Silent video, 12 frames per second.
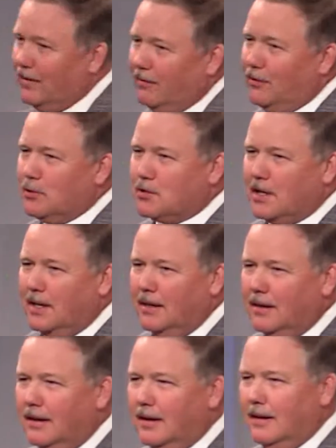have you
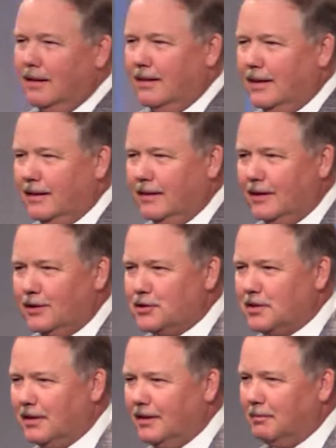seen that there's
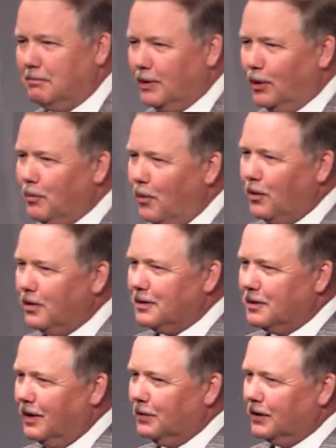a billboard
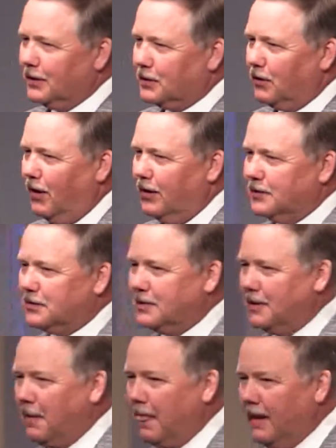around La Crosse?
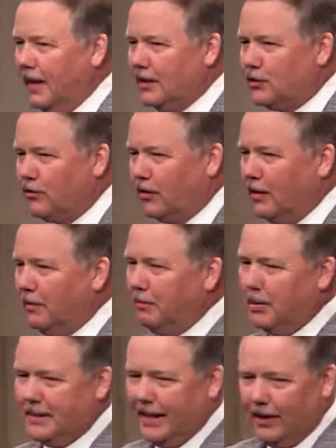It's for a
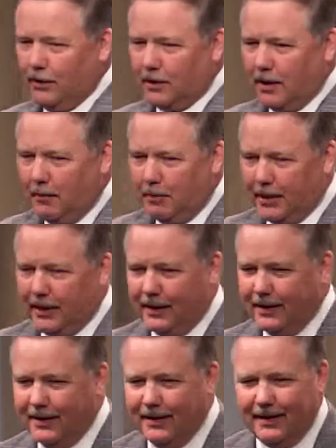potato company,
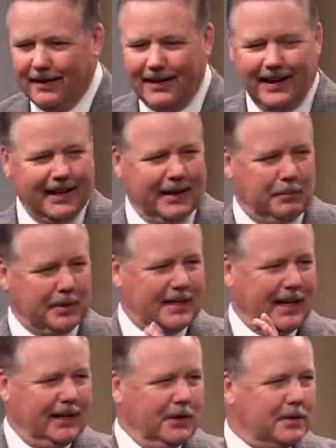and the
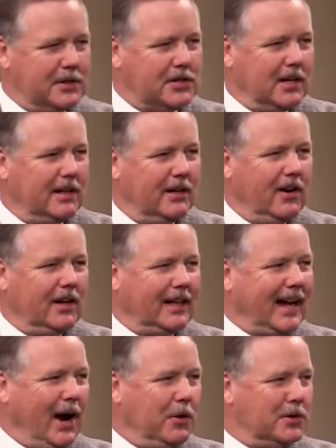potato is sitting on a
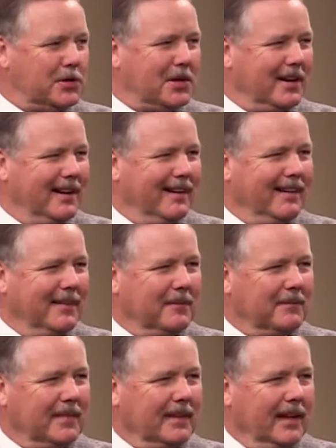couch,
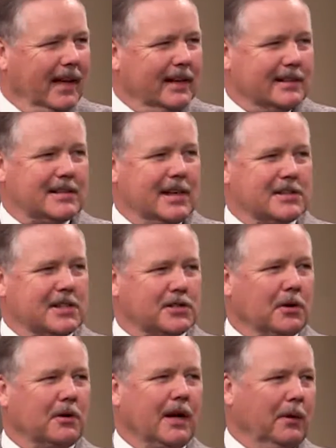and it says, It's
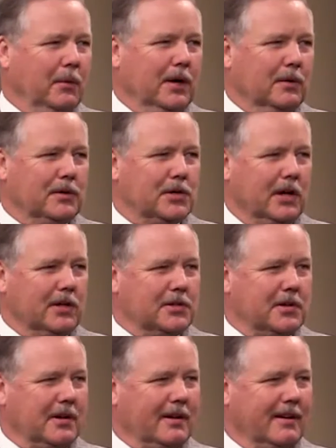okay, we don't judge.